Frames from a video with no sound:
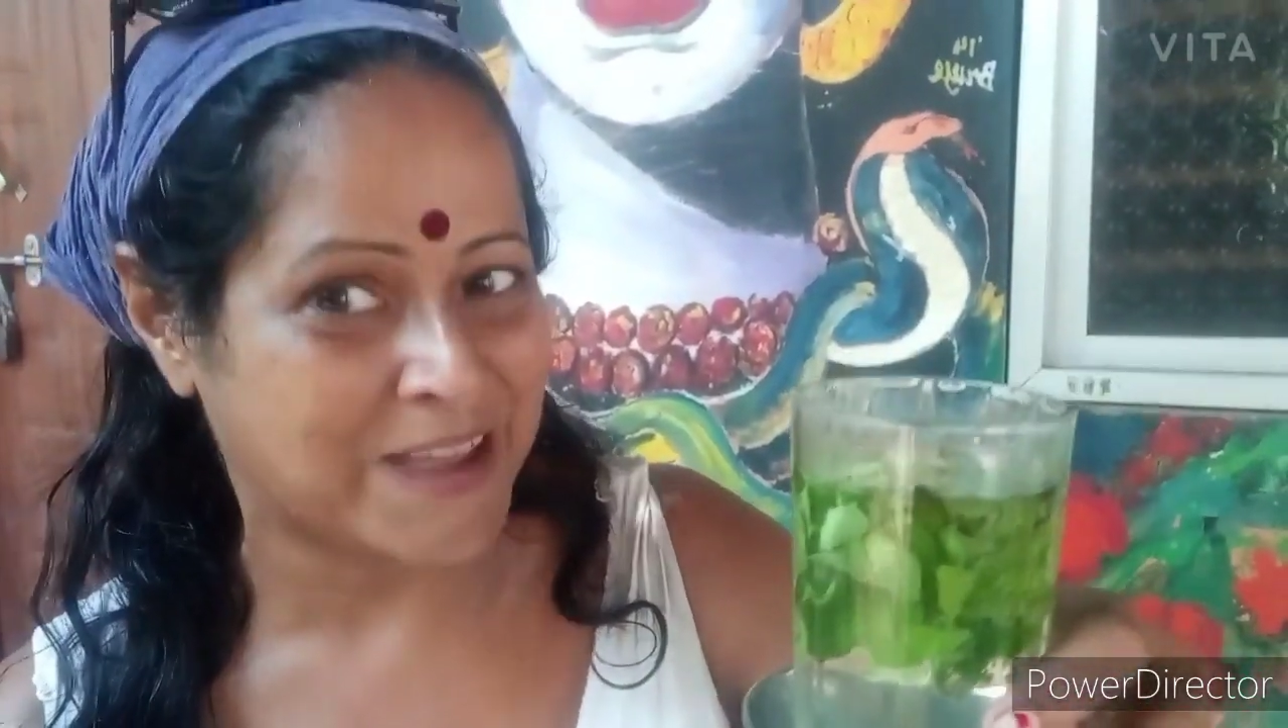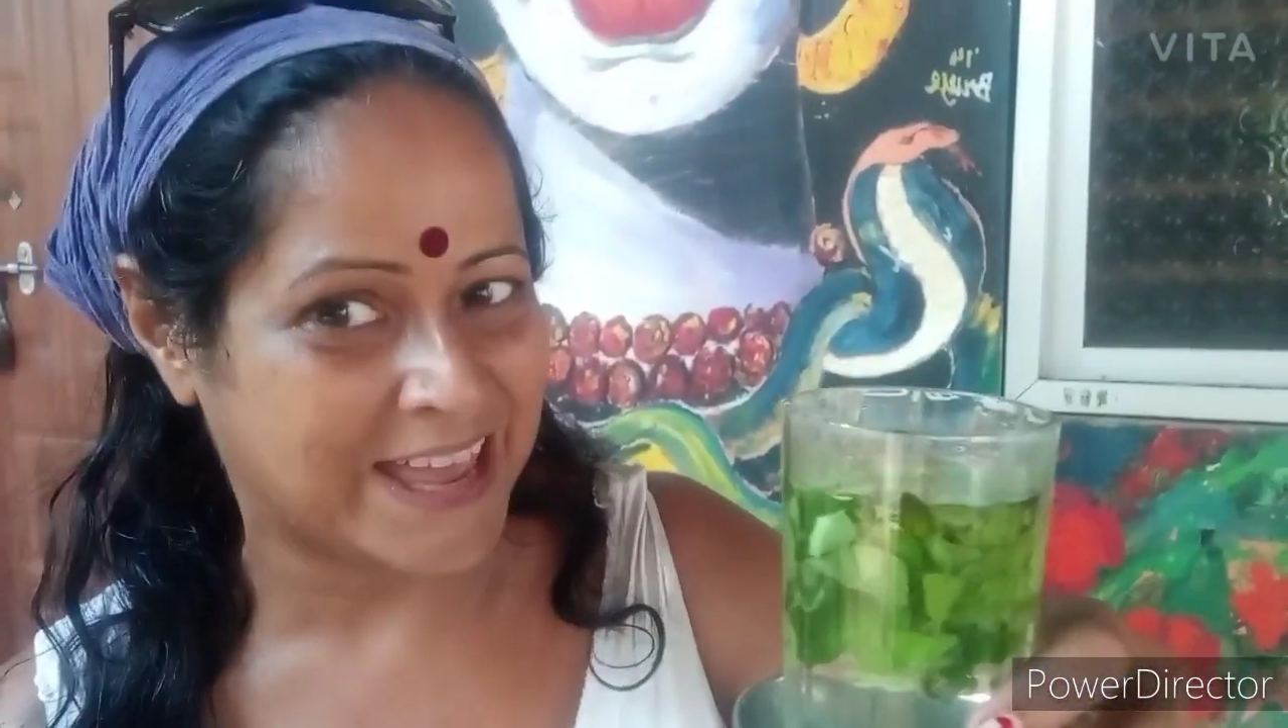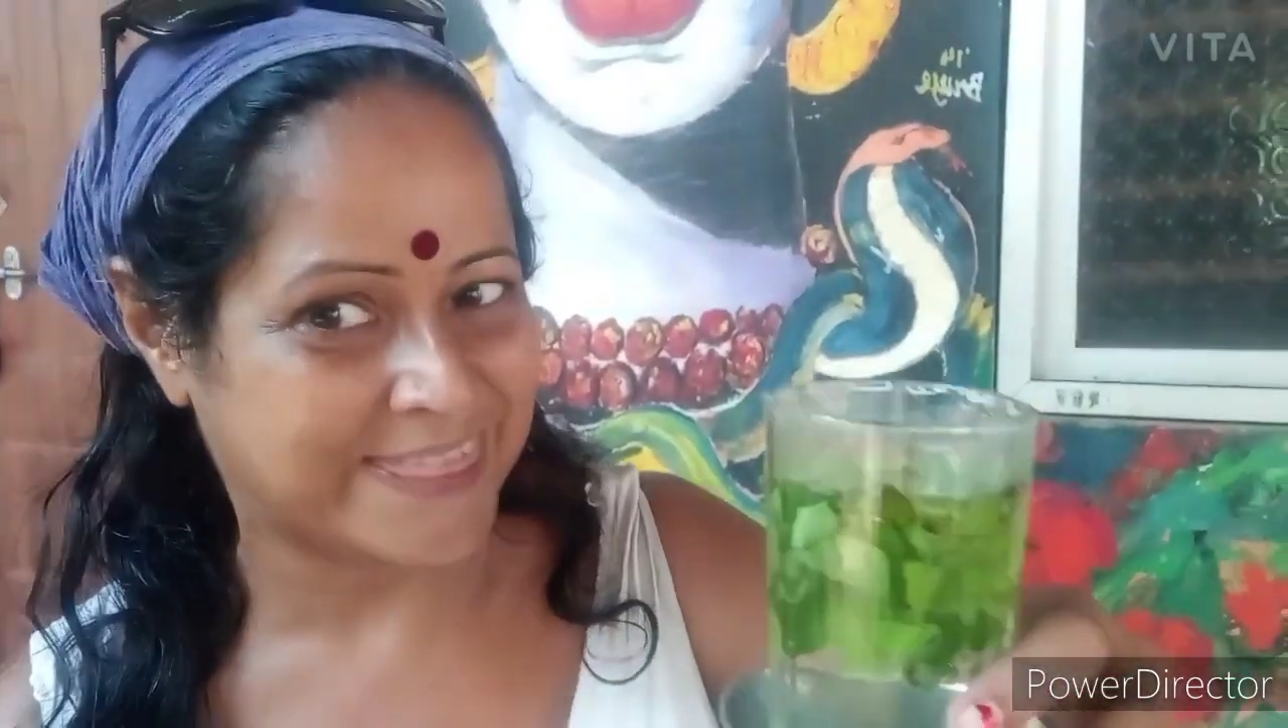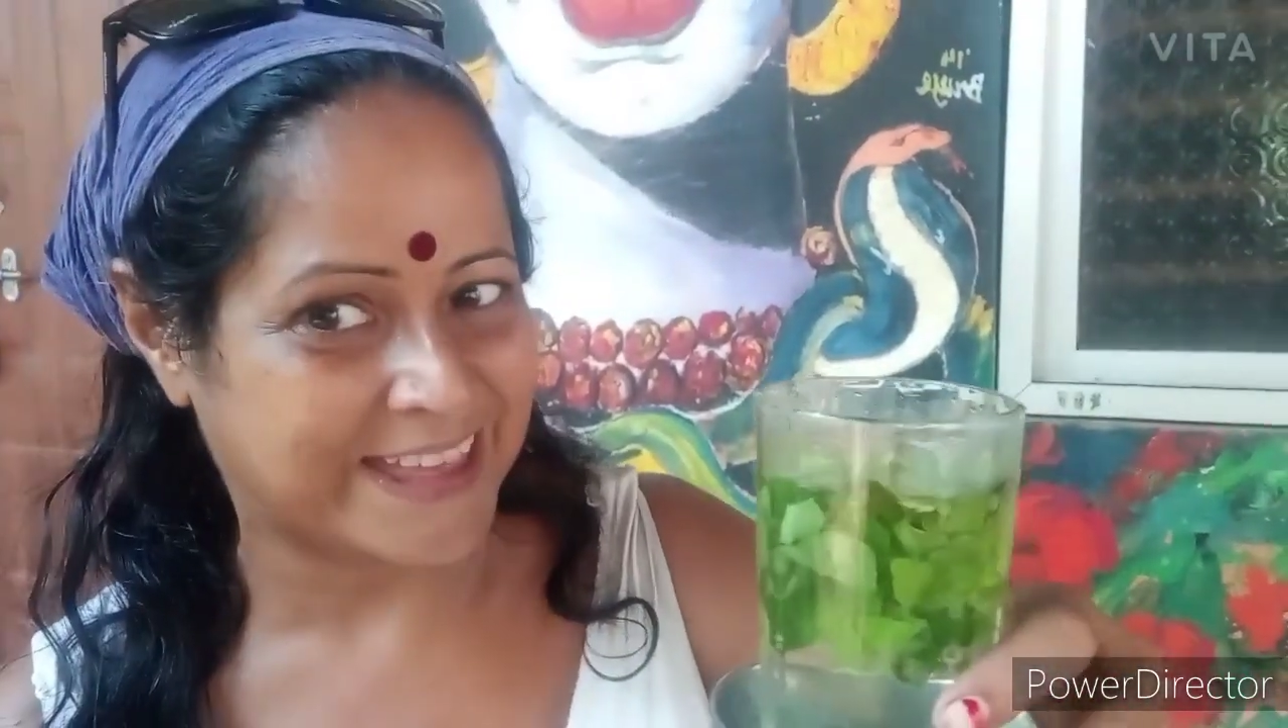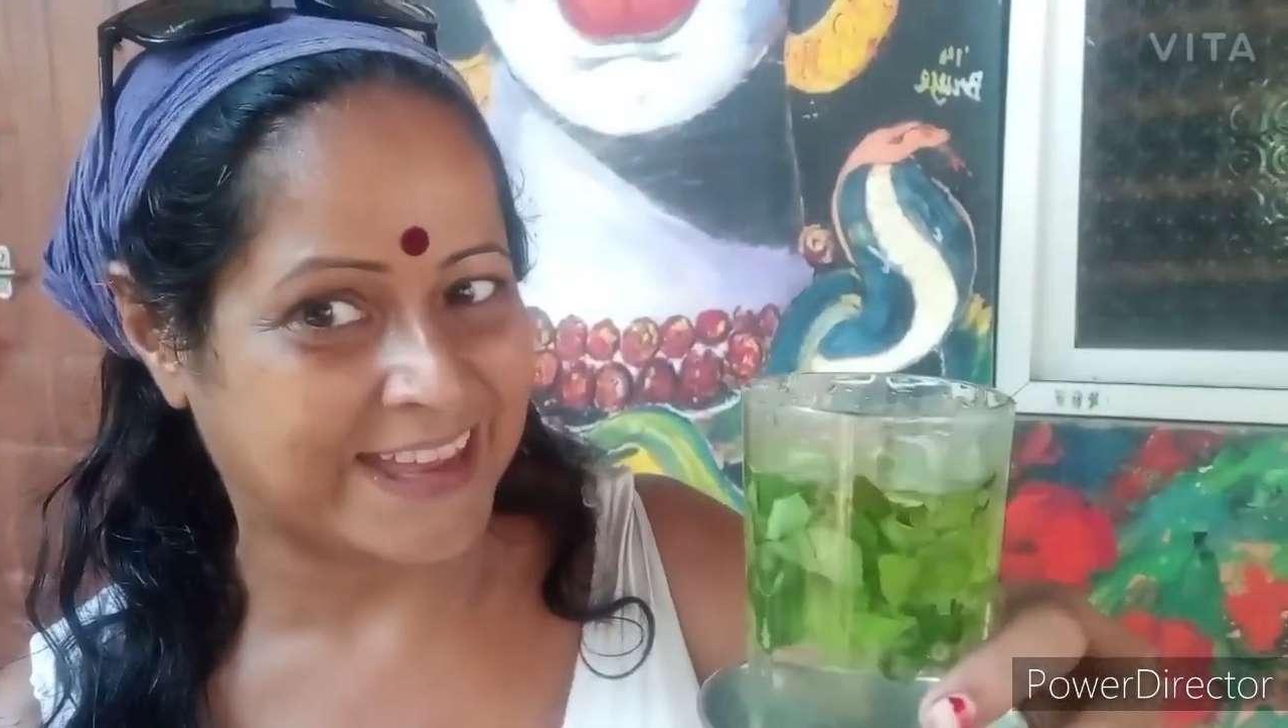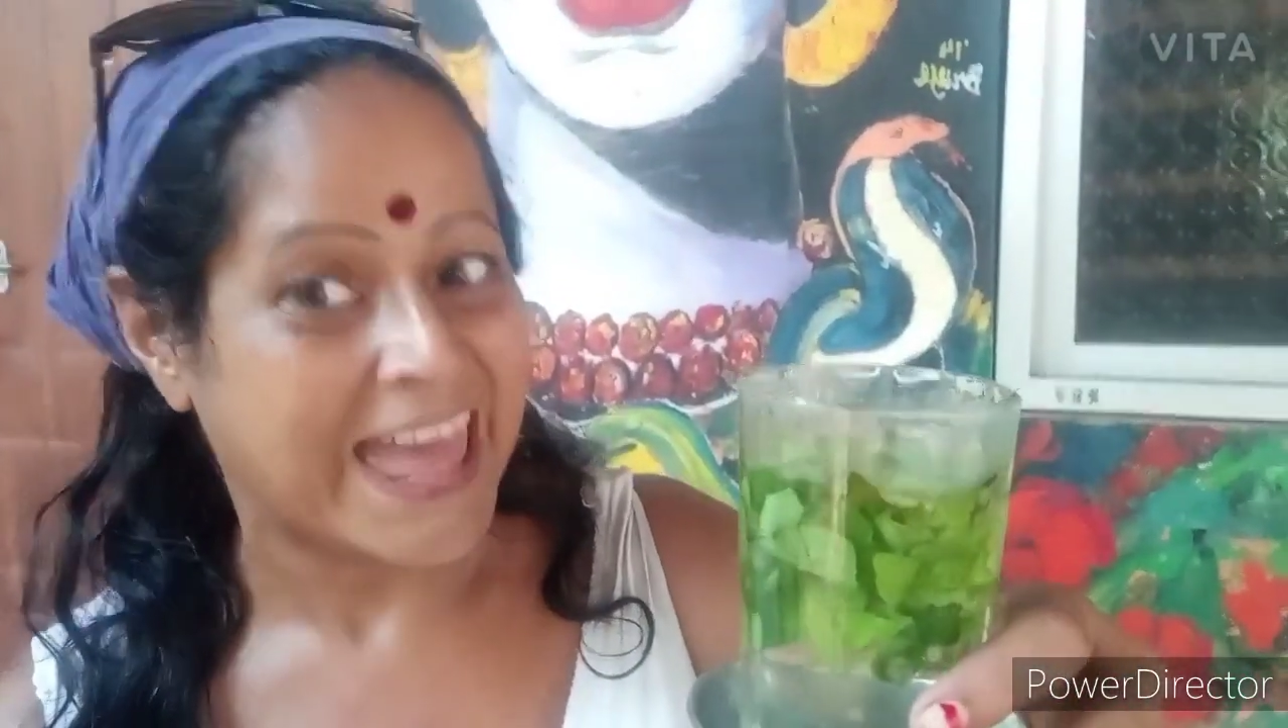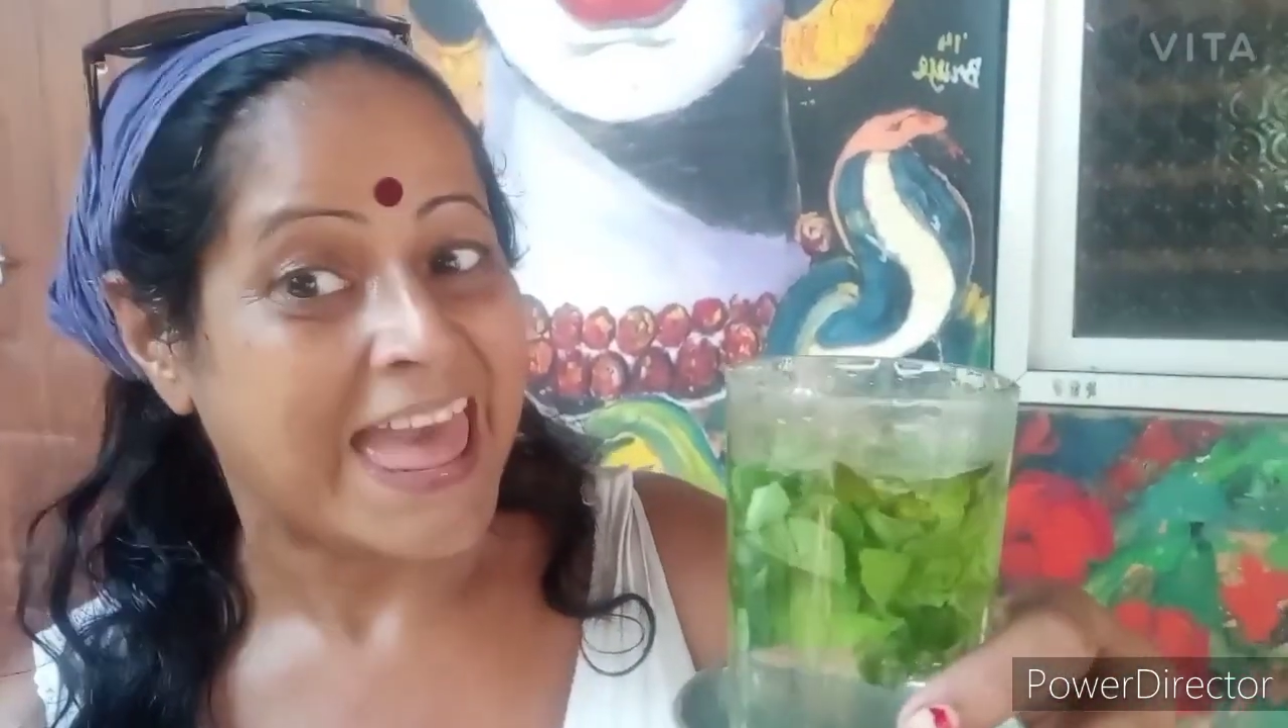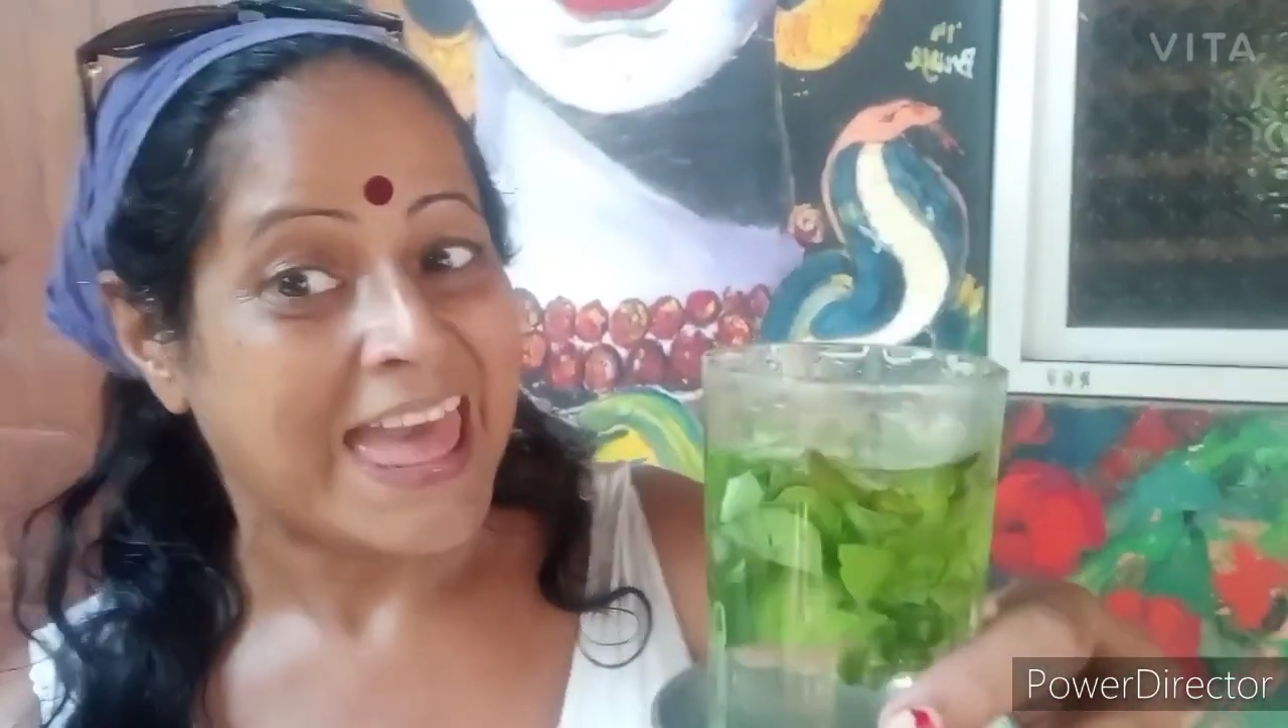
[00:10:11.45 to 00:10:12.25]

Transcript: bathing,